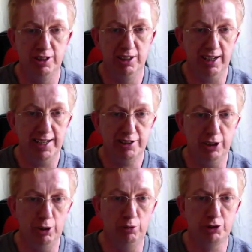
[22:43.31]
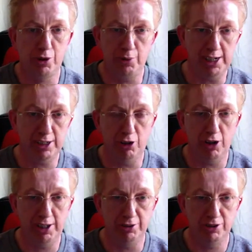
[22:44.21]
I'll actually host 3
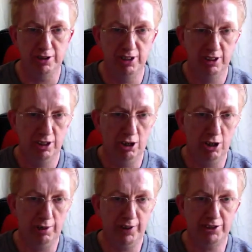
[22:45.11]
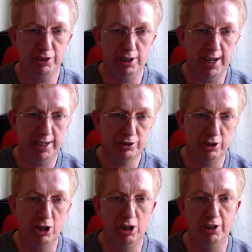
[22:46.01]
coins, all official links,
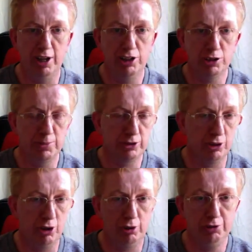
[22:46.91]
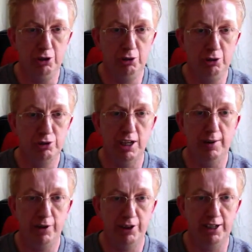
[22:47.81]
all announcements, all news,
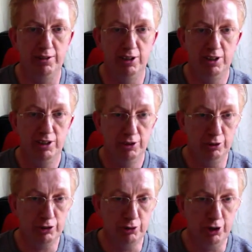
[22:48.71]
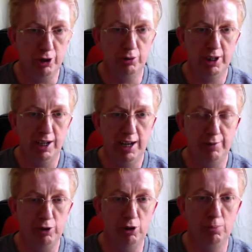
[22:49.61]
everything. So you're going to have a
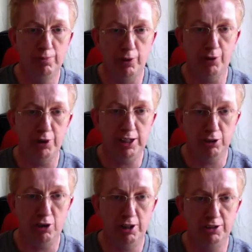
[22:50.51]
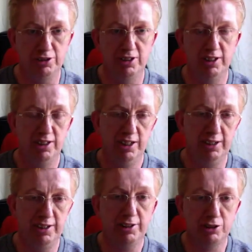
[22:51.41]
home for 3 coins in
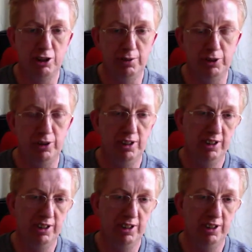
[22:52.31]
that server.